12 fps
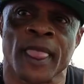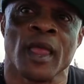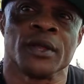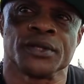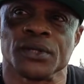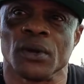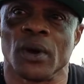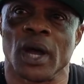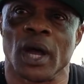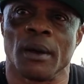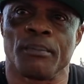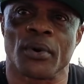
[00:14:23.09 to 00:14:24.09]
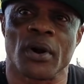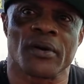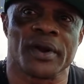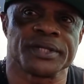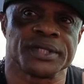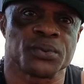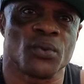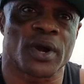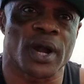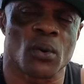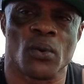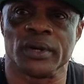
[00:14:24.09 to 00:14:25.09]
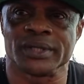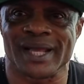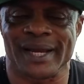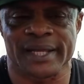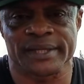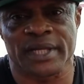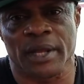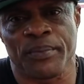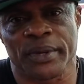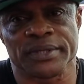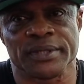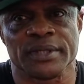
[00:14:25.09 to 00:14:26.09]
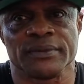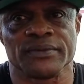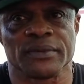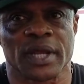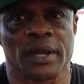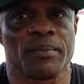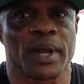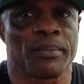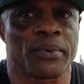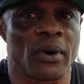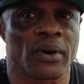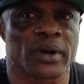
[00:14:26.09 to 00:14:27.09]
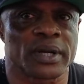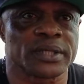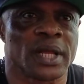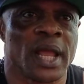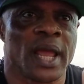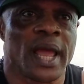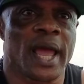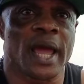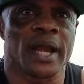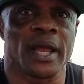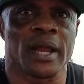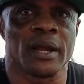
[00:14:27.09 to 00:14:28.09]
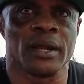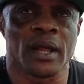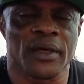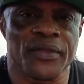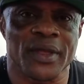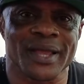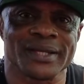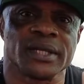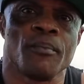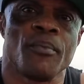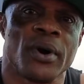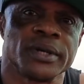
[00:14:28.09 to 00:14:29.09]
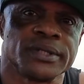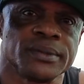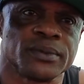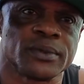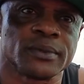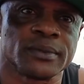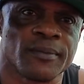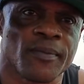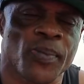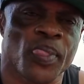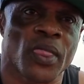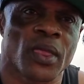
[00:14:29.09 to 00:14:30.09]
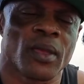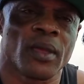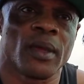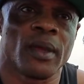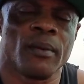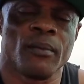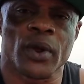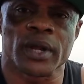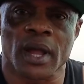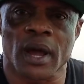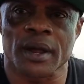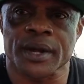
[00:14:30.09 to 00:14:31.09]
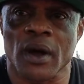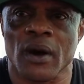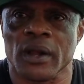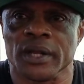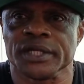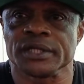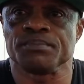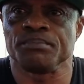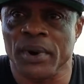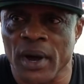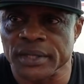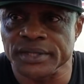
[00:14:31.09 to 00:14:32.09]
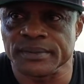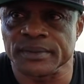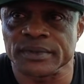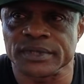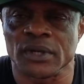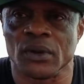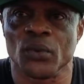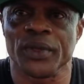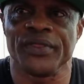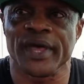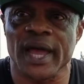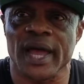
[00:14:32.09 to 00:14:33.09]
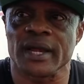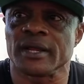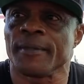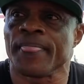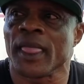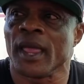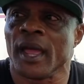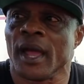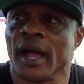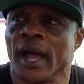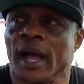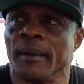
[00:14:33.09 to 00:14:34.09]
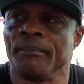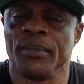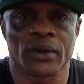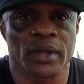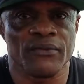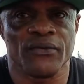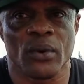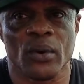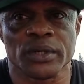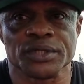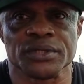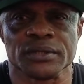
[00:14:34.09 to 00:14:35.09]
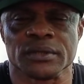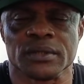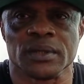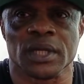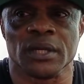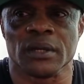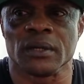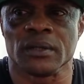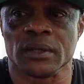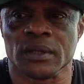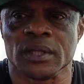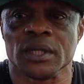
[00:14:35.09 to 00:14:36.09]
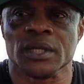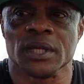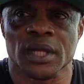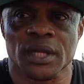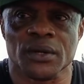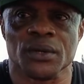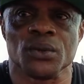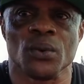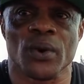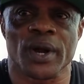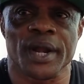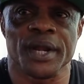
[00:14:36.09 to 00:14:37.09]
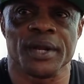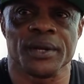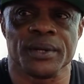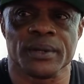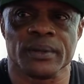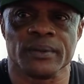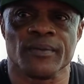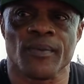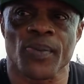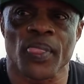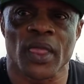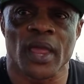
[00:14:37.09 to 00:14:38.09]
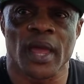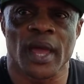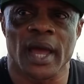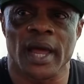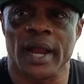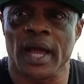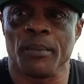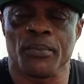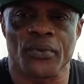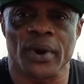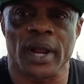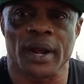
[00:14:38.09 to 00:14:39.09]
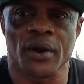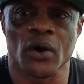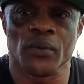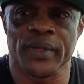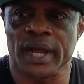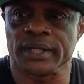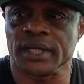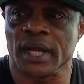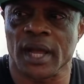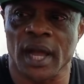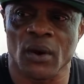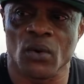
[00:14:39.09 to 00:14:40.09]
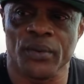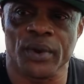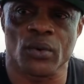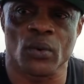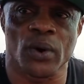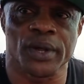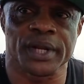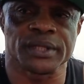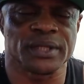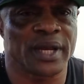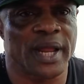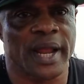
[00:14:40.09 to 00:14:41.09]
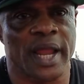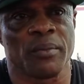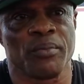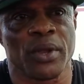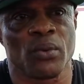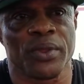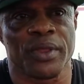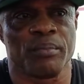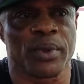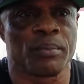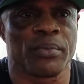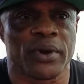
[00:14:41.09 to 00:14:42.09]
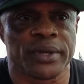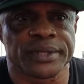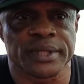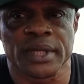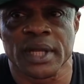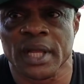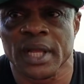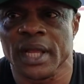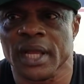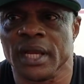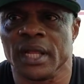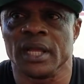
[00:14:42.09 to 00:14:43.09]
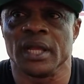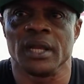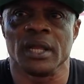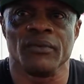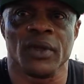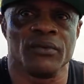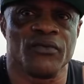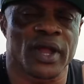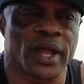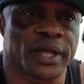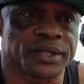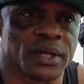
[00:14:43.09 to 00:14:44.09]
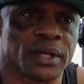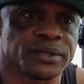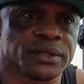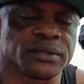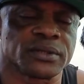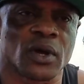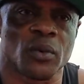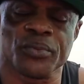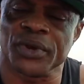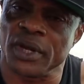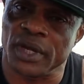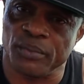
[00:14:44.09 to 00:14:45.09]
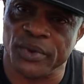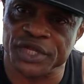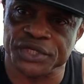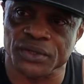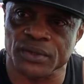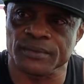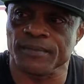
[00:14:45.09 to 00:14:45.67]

Yeah. So progress is what I want, and I stay positive to get my progress. And nothing is impossible with God, all is possible. So with that, I'm looking forward to, you know, do what I need to do, and I pray and hope that I will be rewarded, so that I can be with the big boys in Vegas also, including the big show.